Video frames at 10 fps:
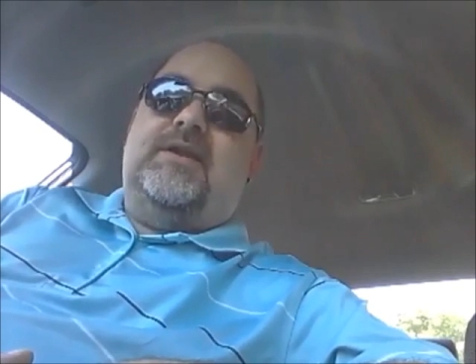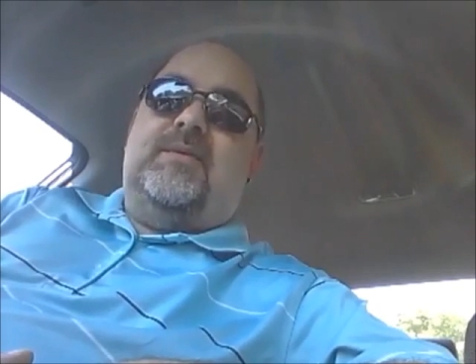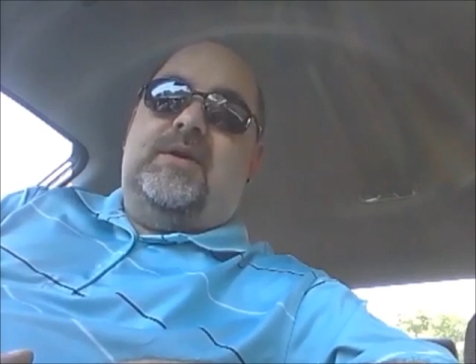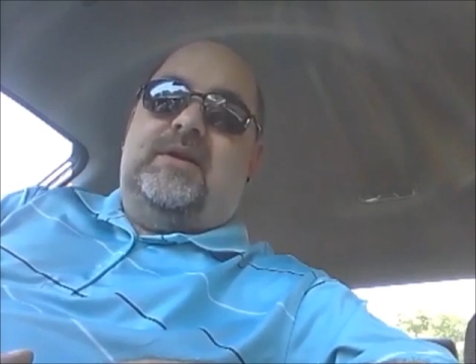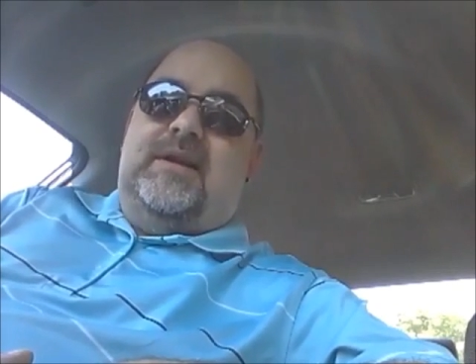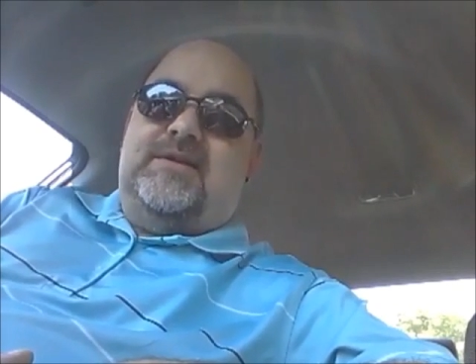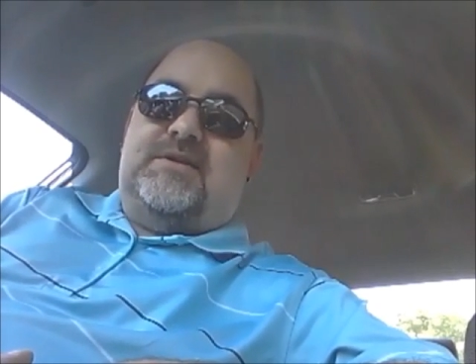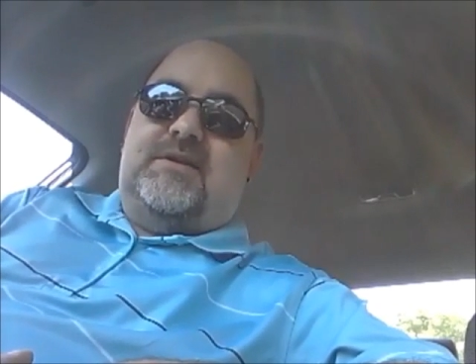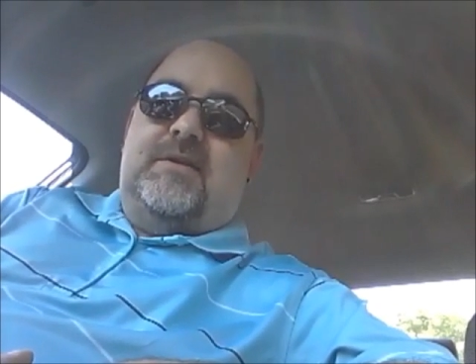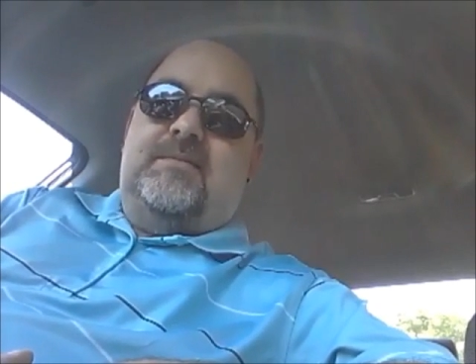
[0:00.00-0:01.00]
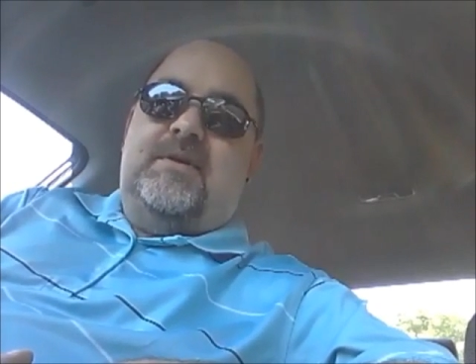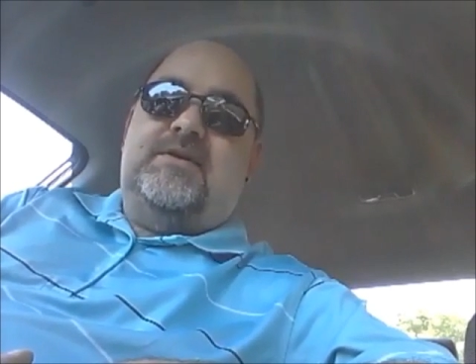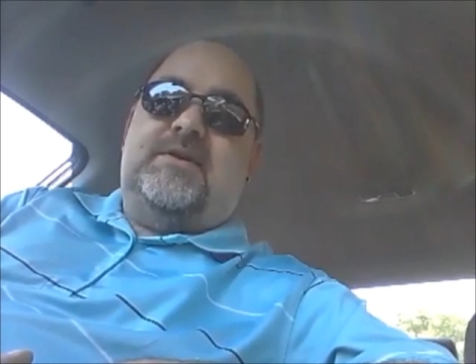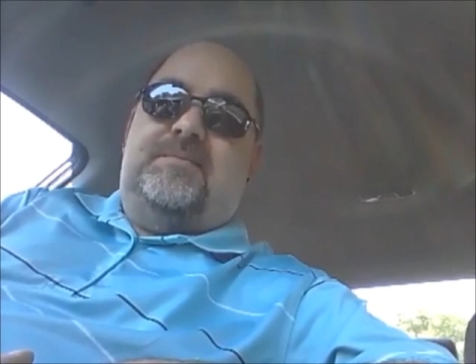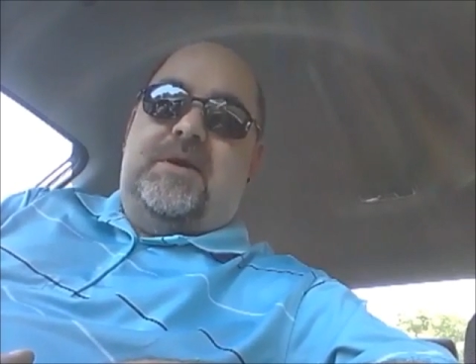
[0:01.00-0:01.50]
and then released them
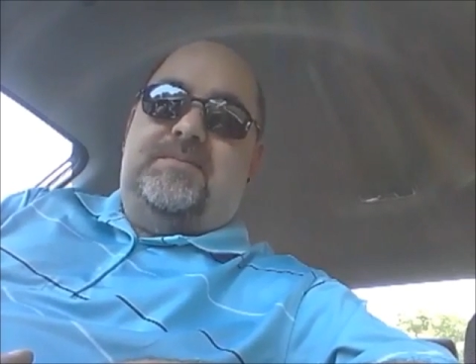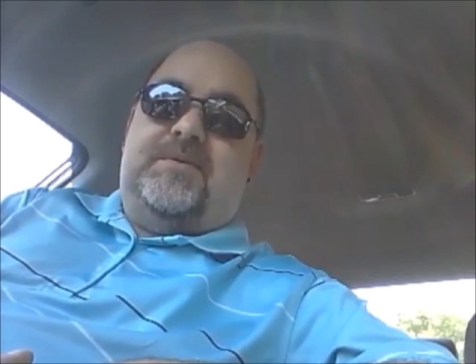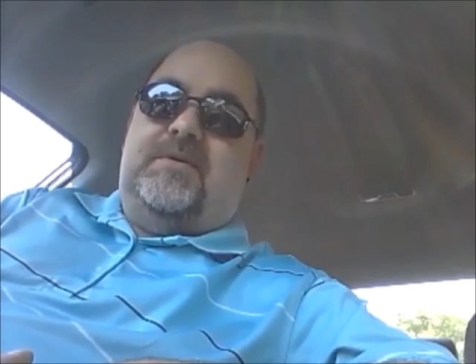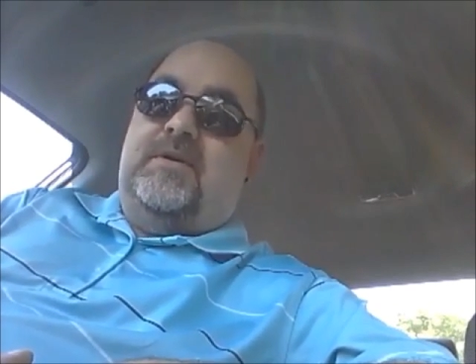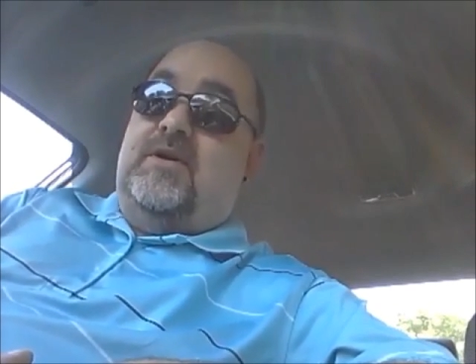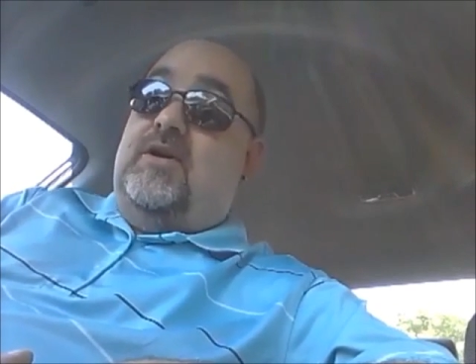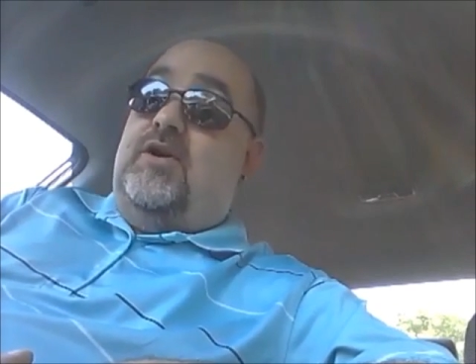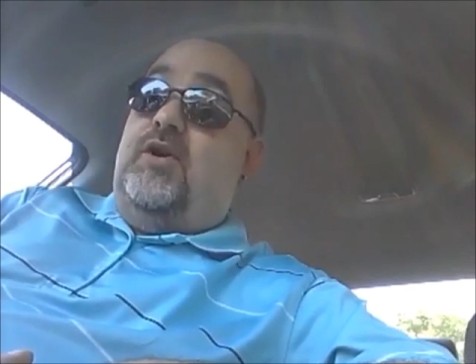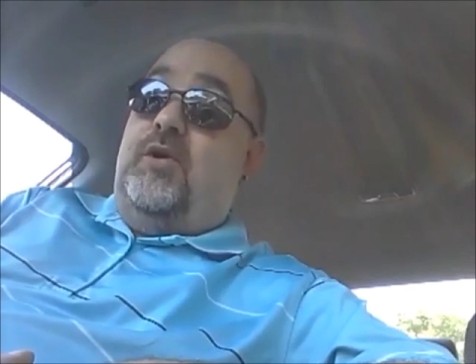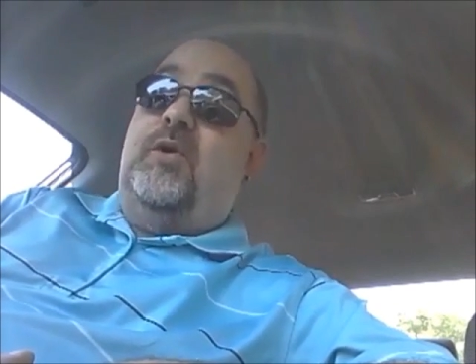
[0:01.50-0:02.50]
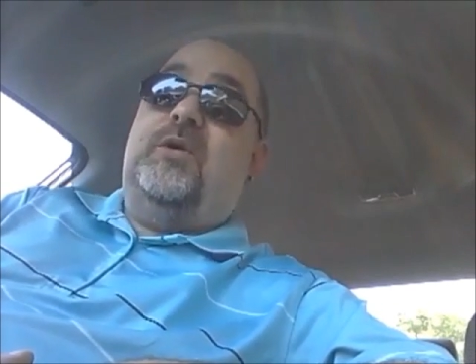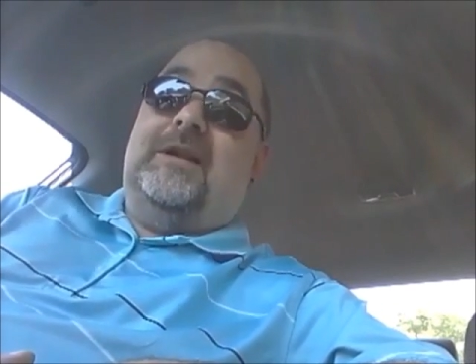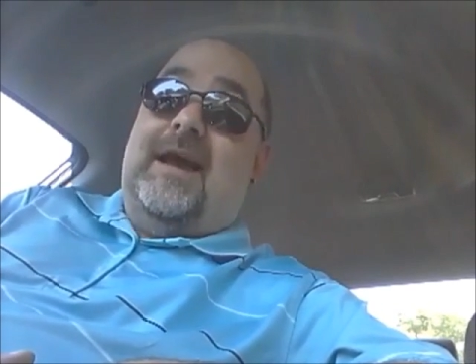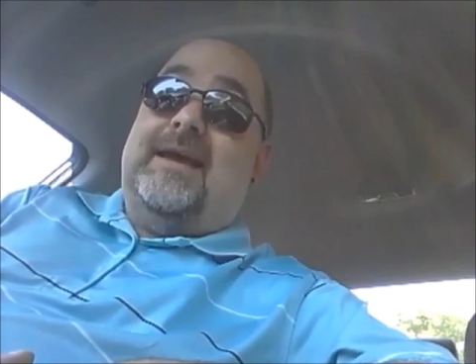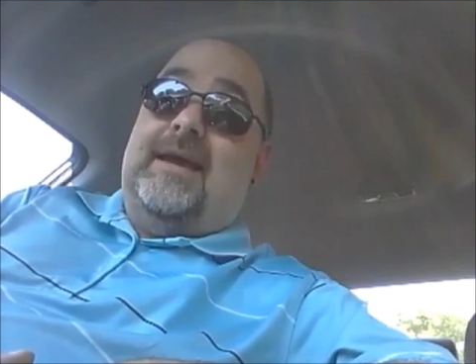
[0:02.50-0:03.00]
to people who,
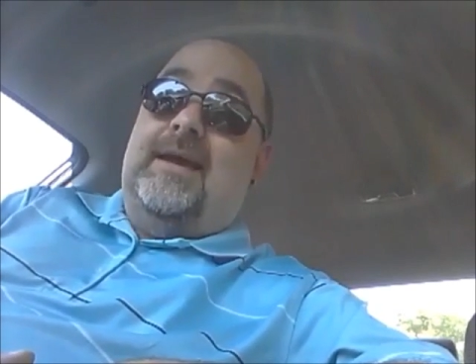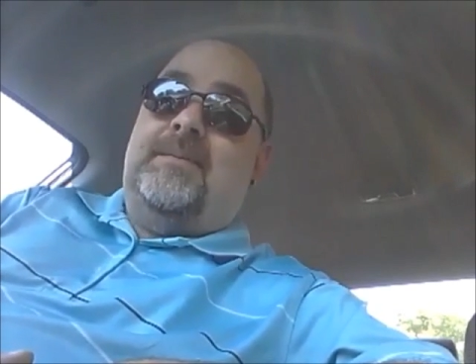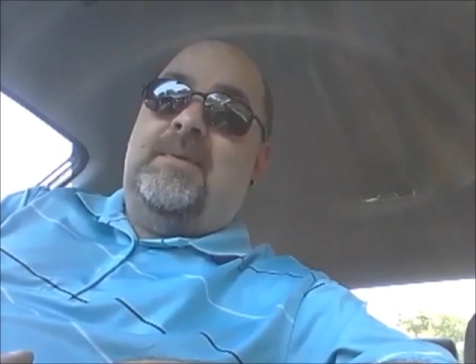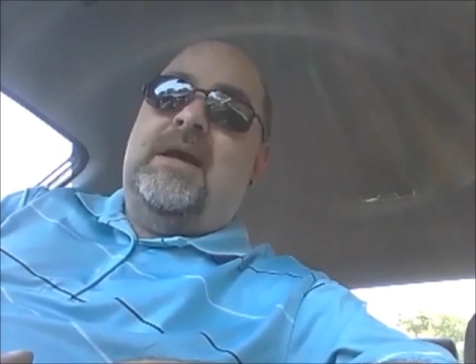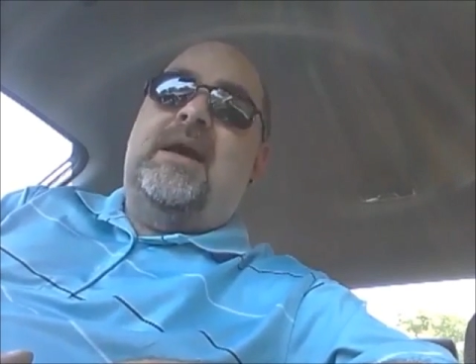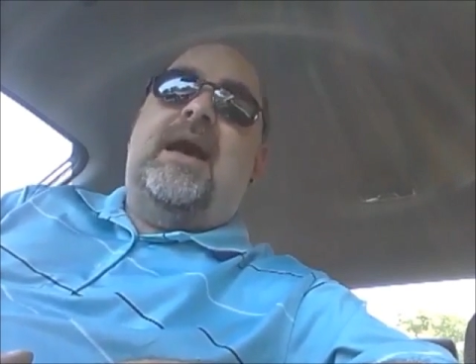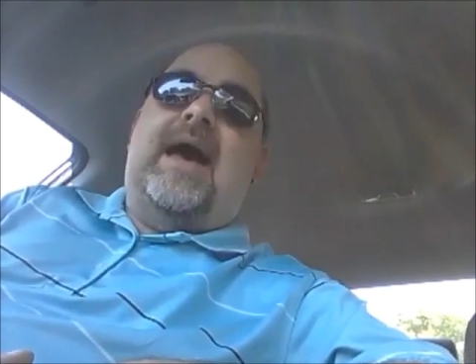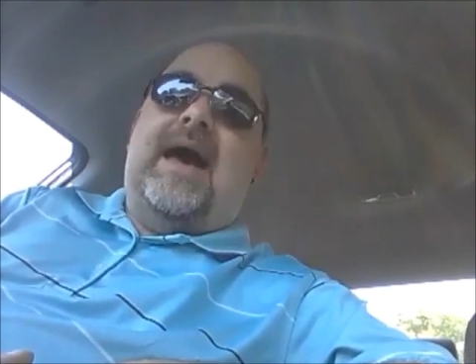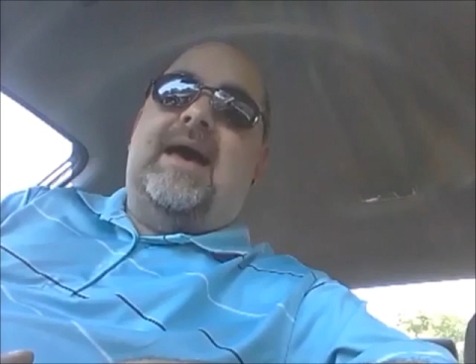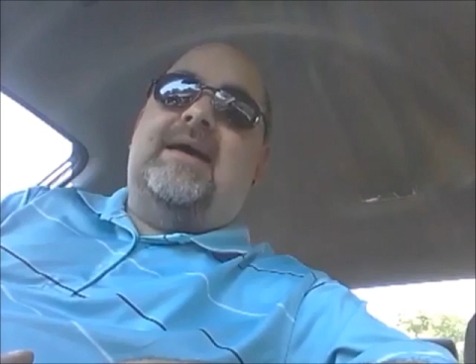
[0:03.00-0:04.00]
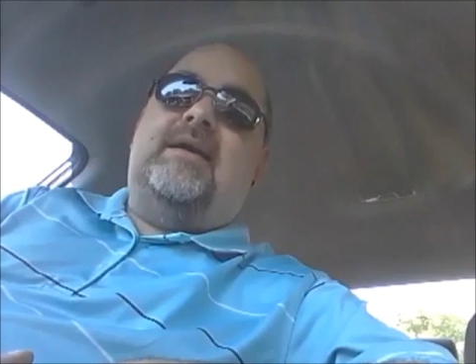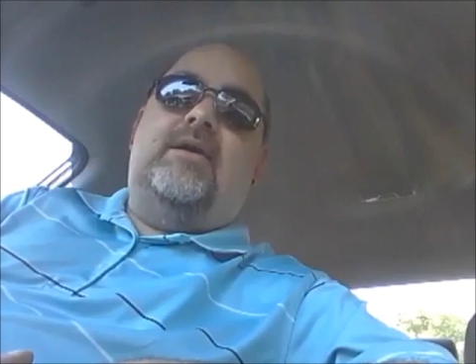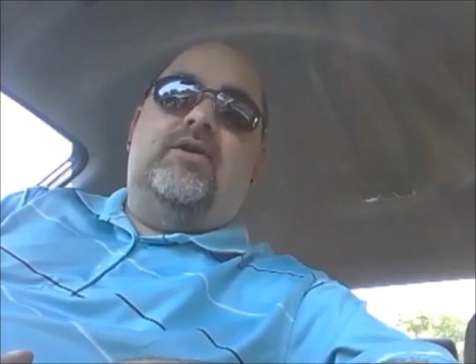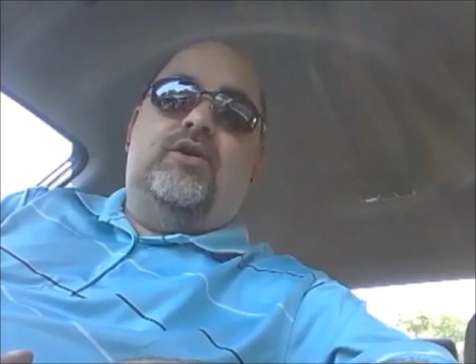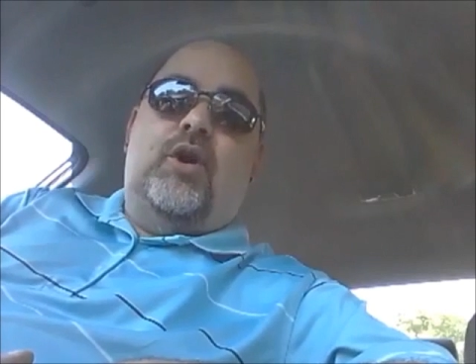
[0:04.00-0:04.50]
like him, had
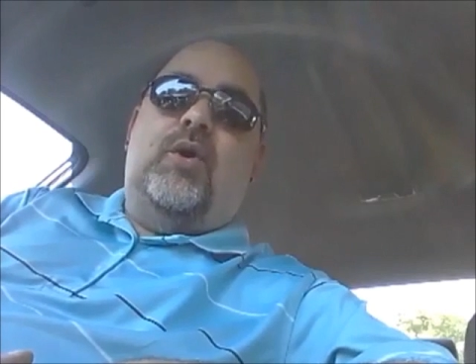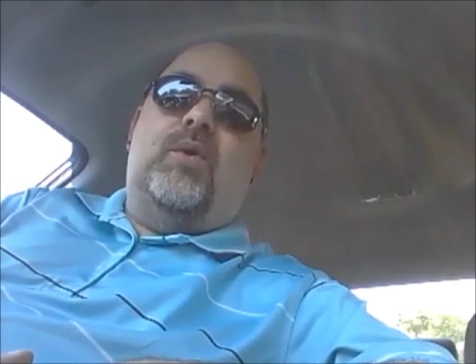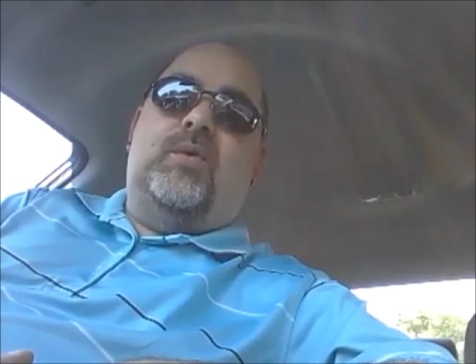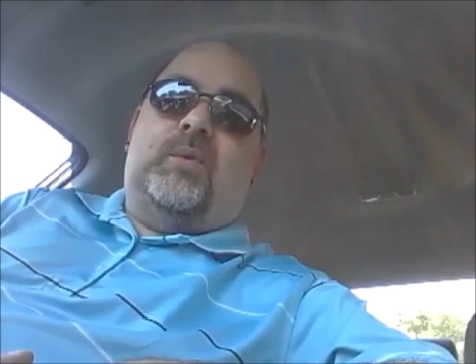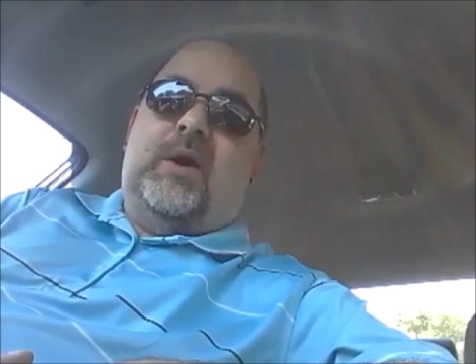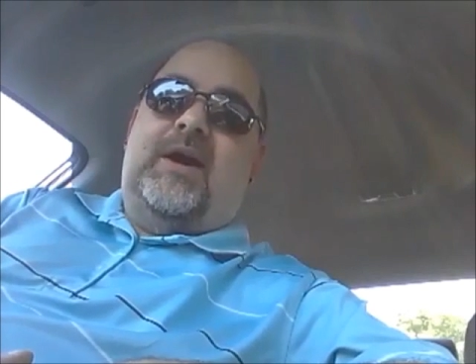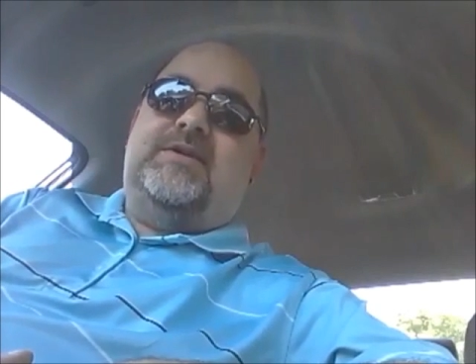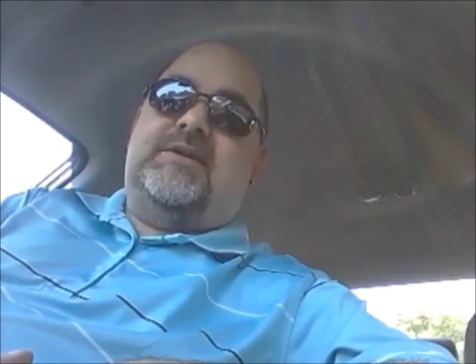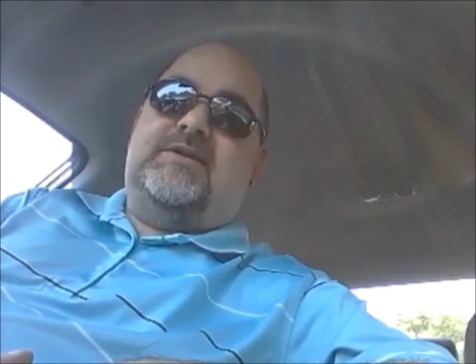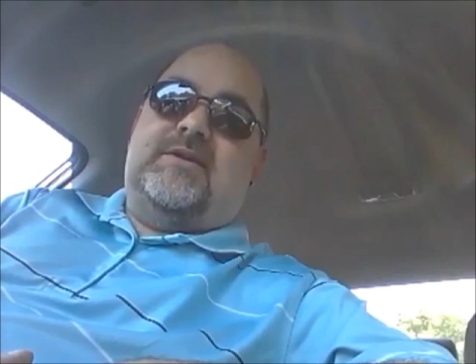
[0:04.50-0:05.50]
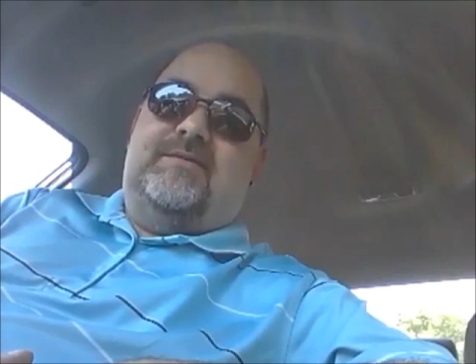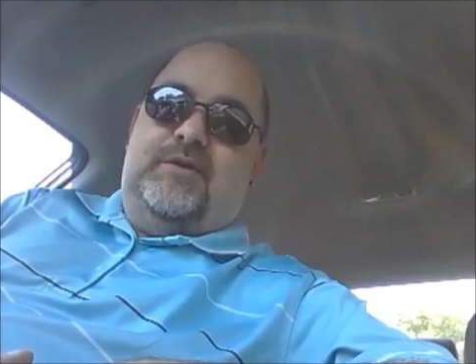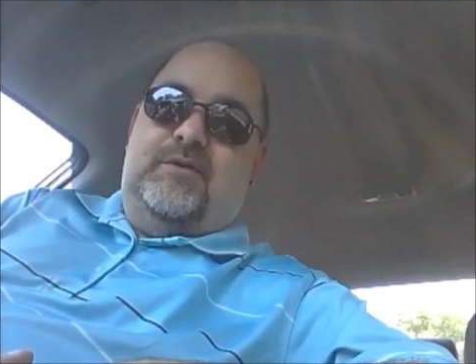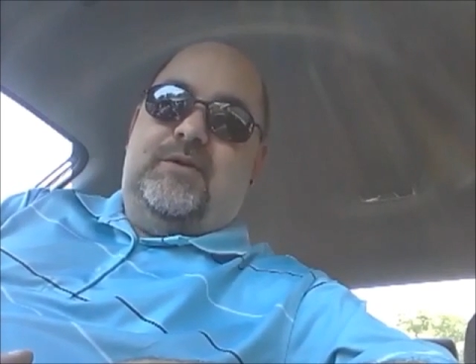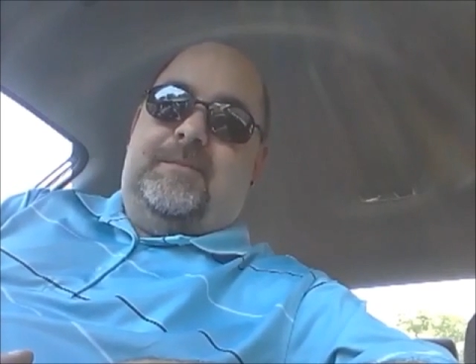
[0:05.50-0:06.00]
no right to
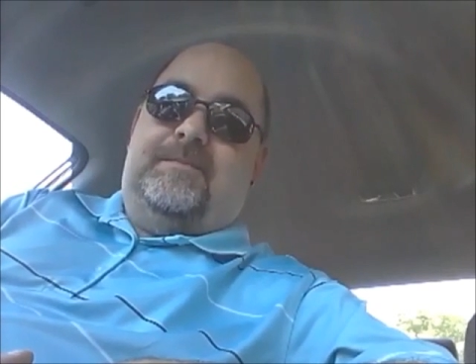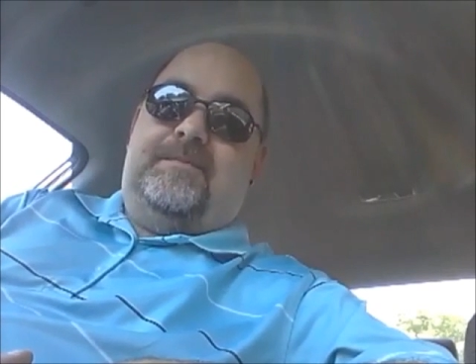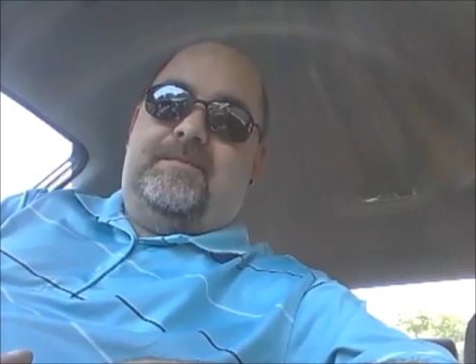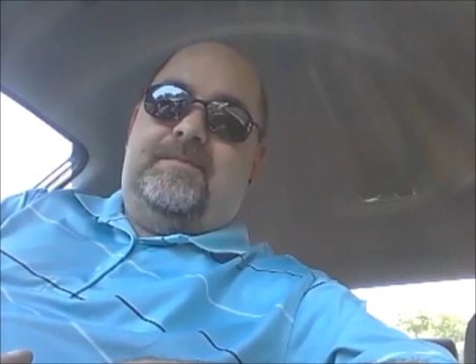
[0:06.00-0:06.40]
view them.